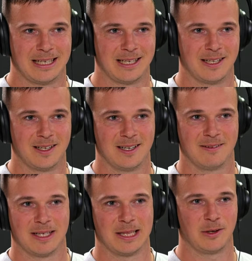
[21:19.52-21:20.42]

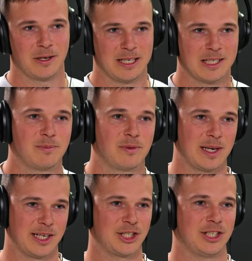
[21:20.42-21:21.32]
Um, a lot of
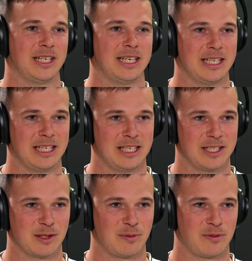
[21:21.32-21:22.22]
inspiration
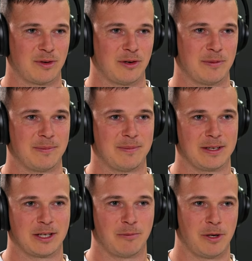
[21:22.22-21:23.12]
is from
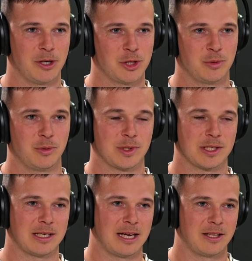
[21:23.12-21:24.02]
commercials
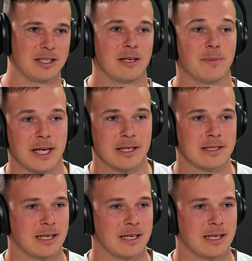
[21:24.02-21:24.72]
and other DPs,